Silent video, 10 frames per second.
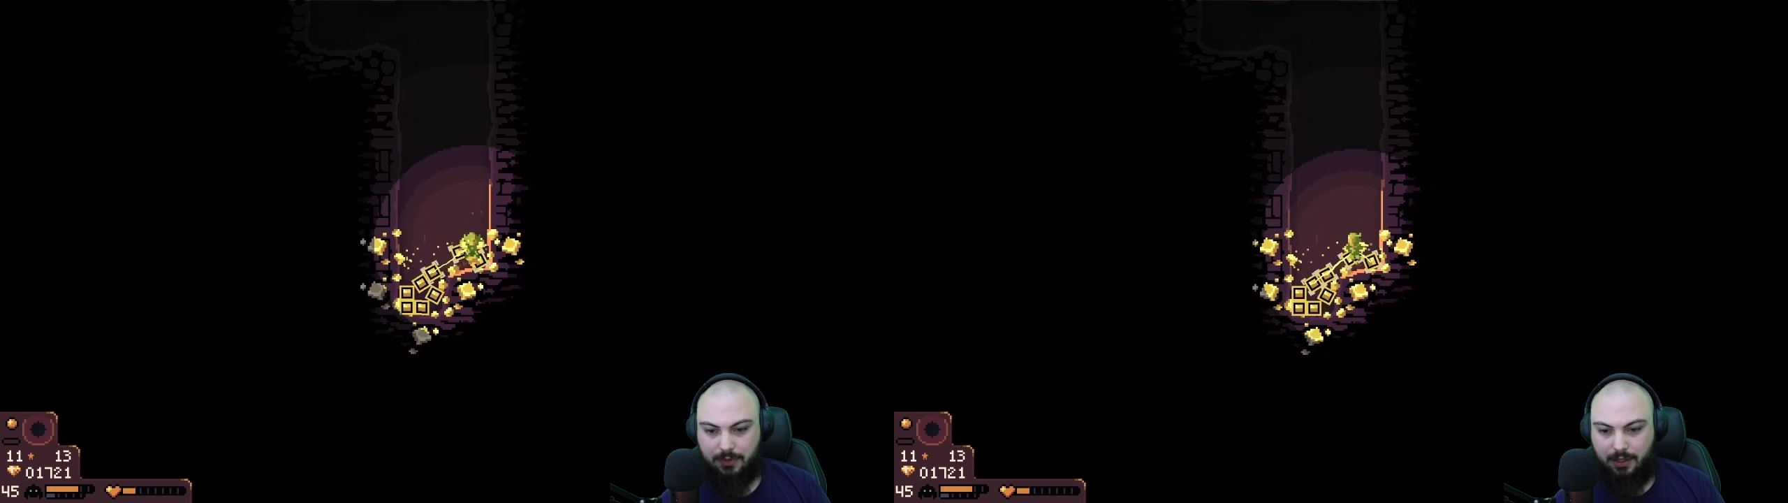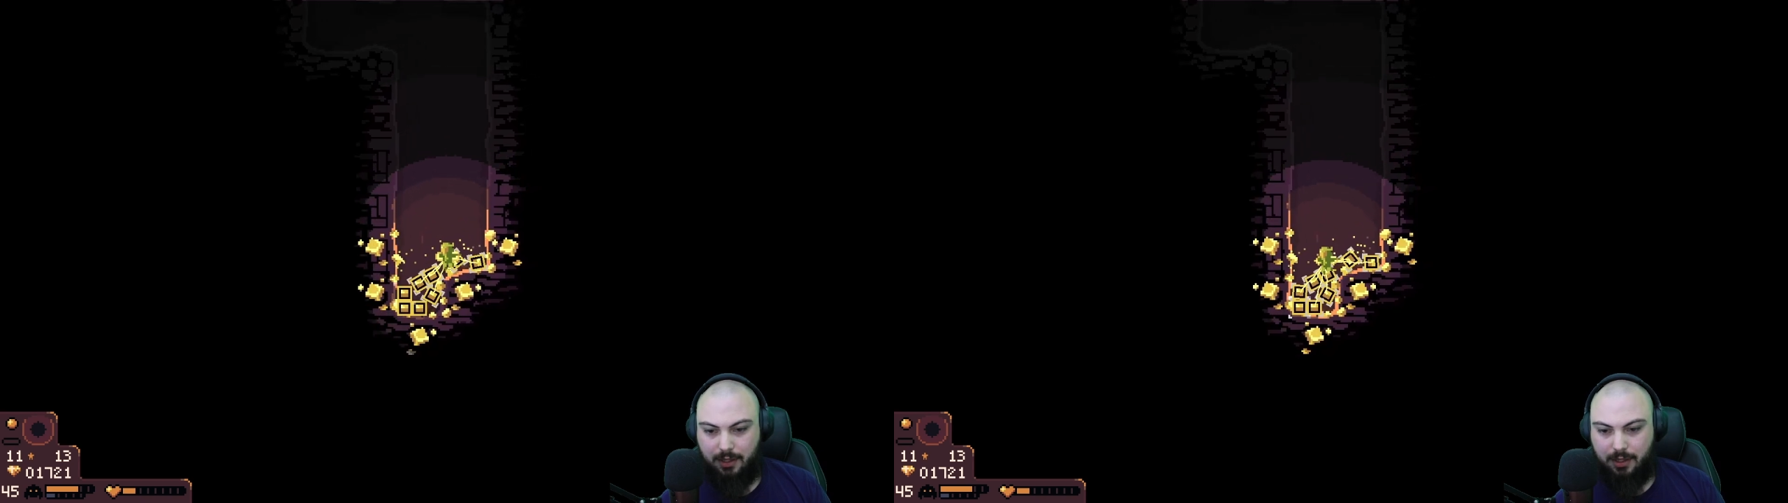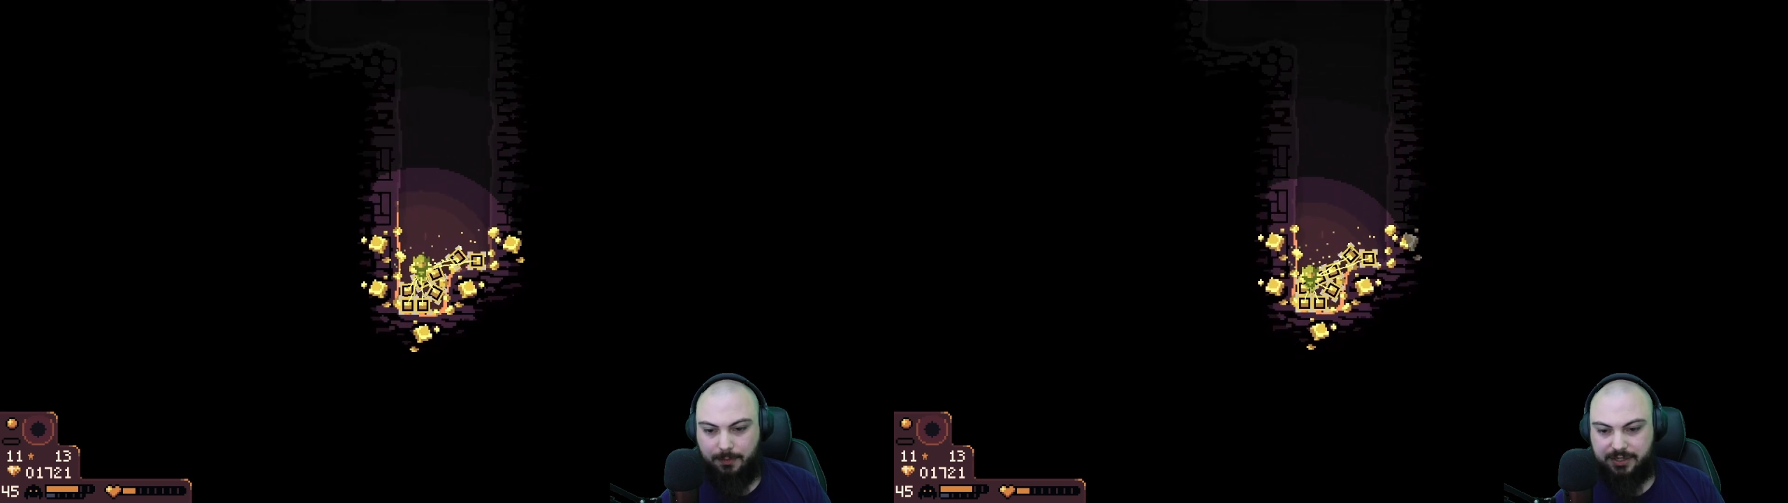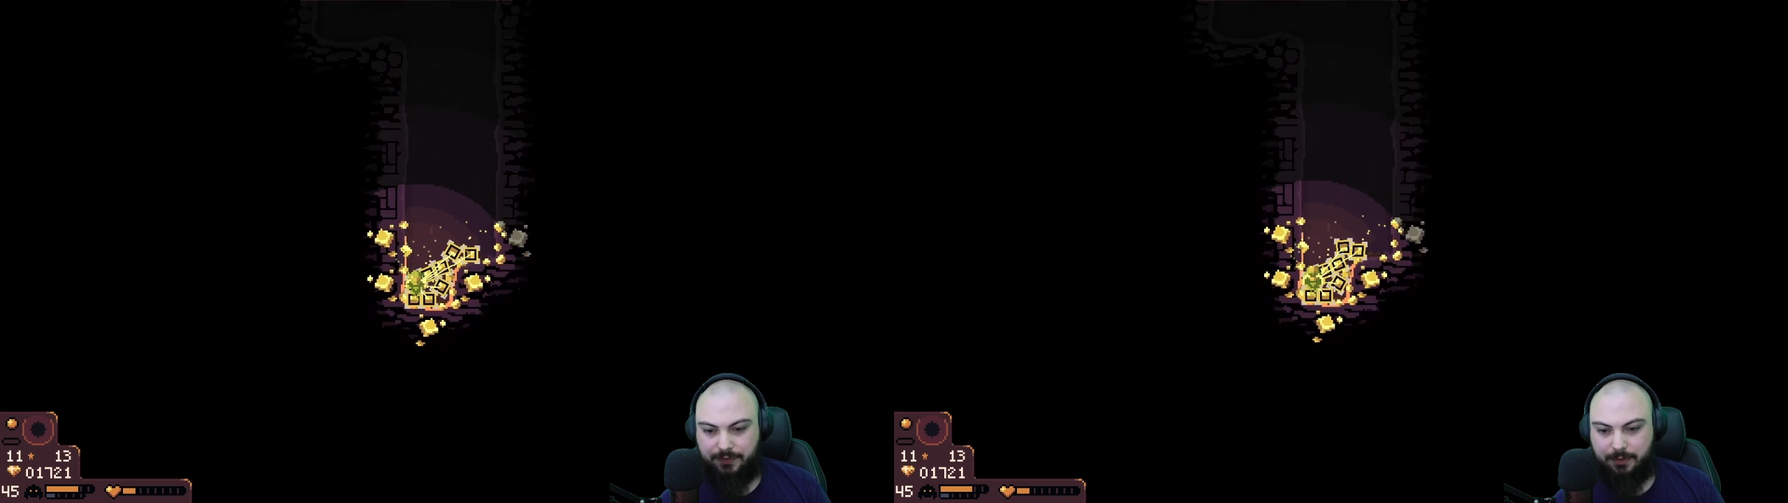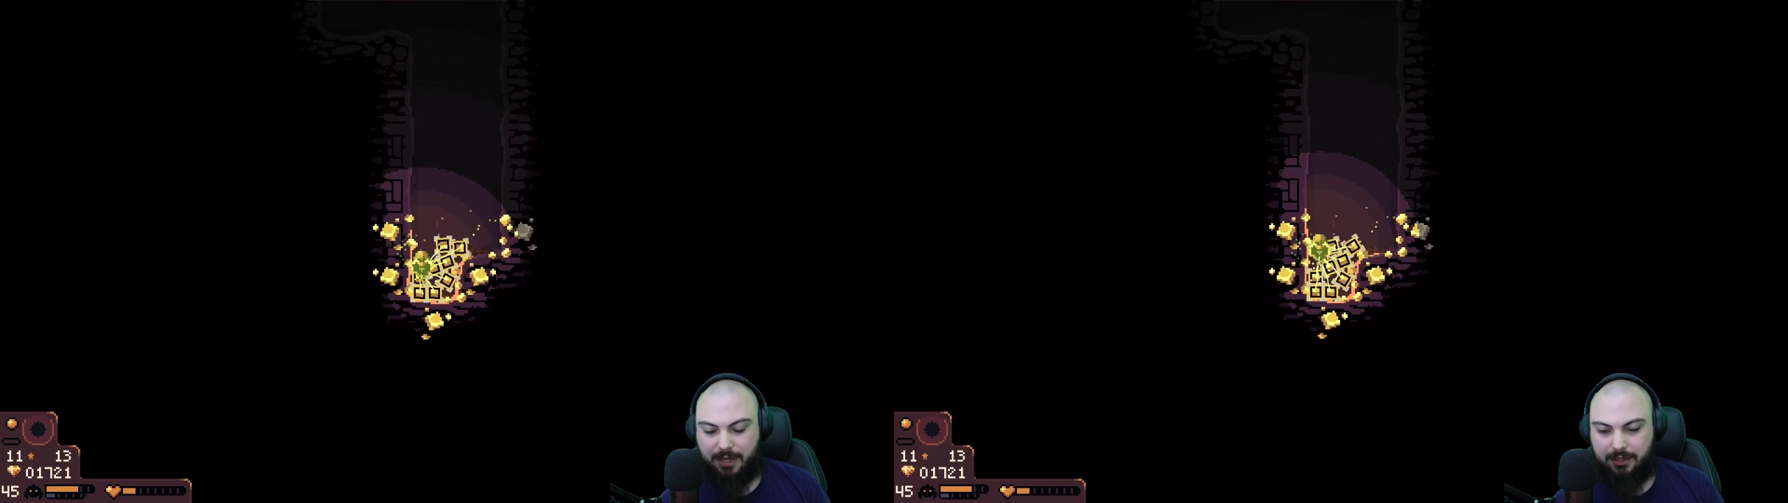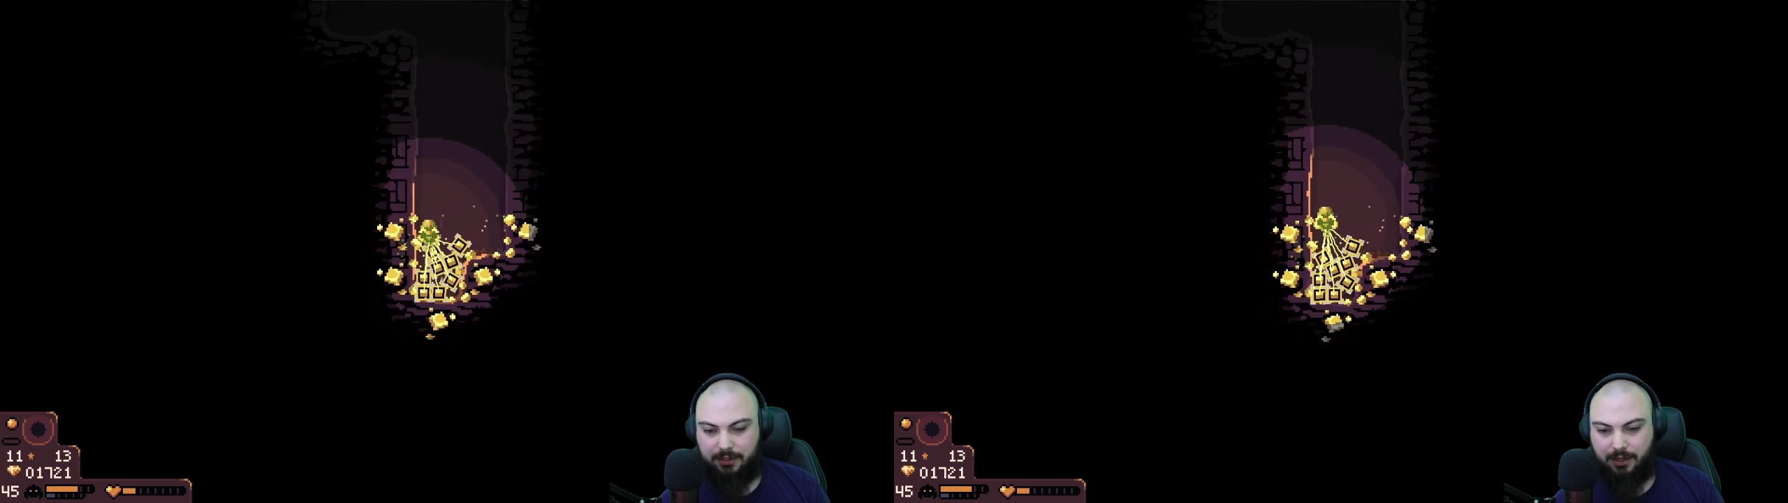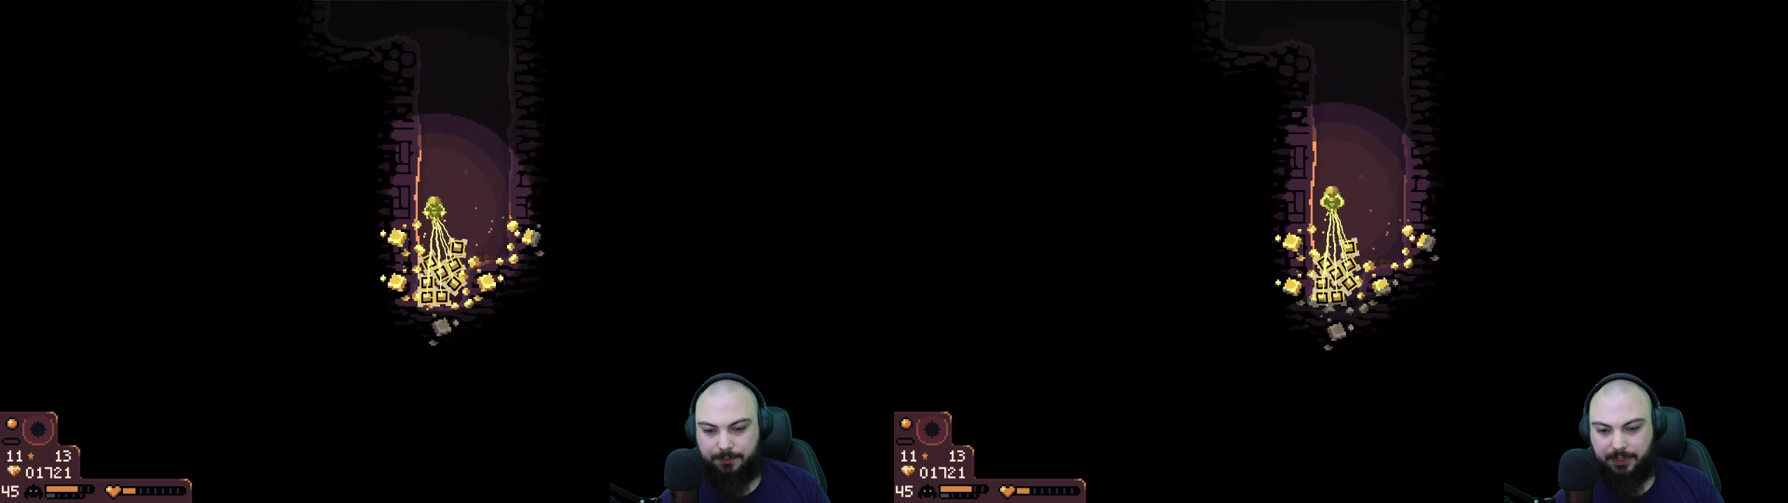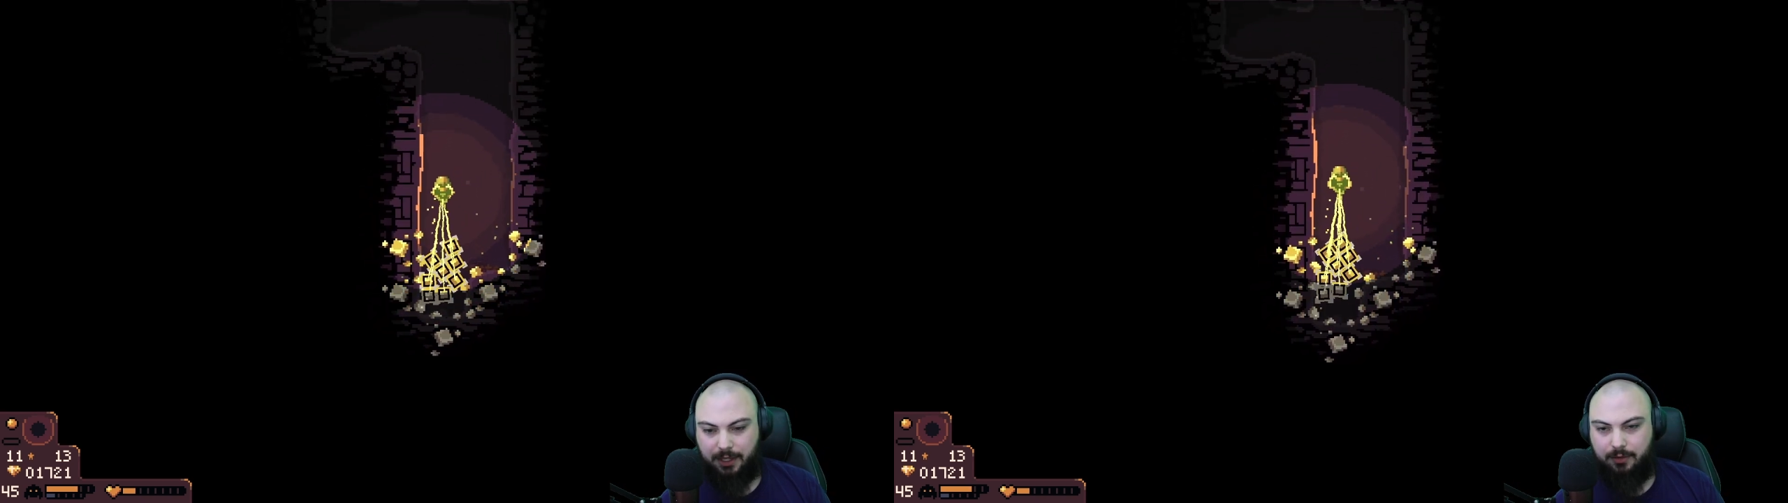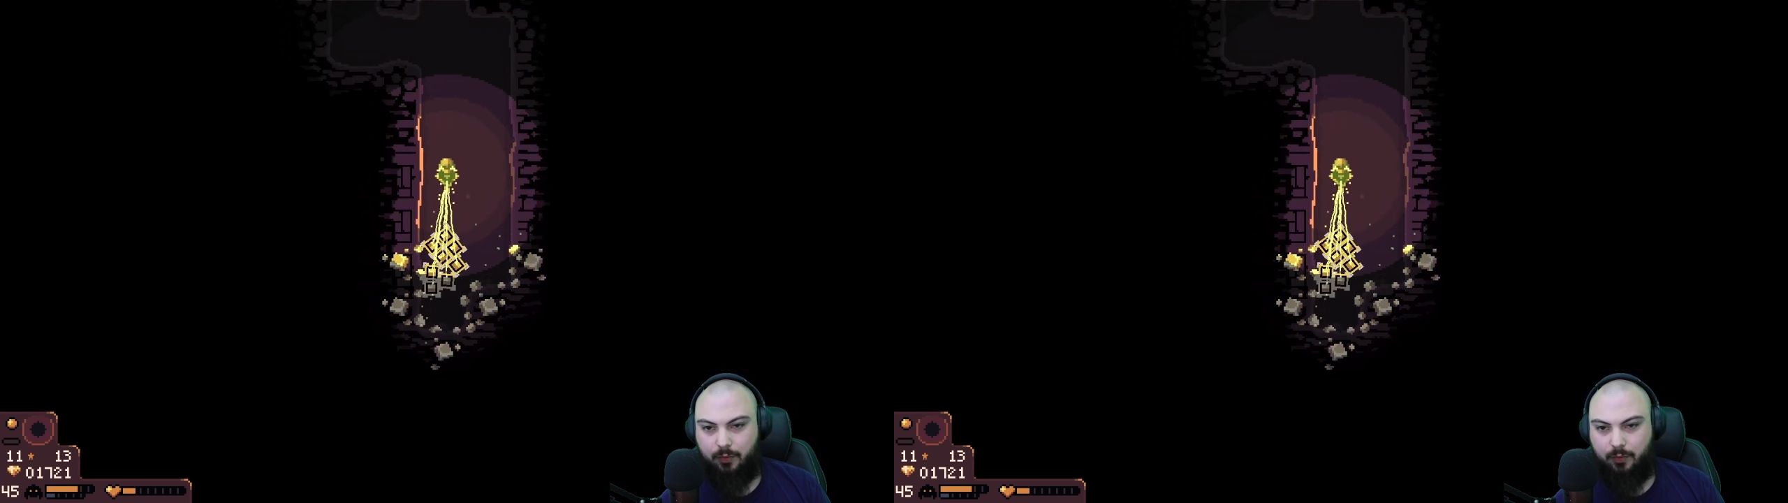Imagine if they made an update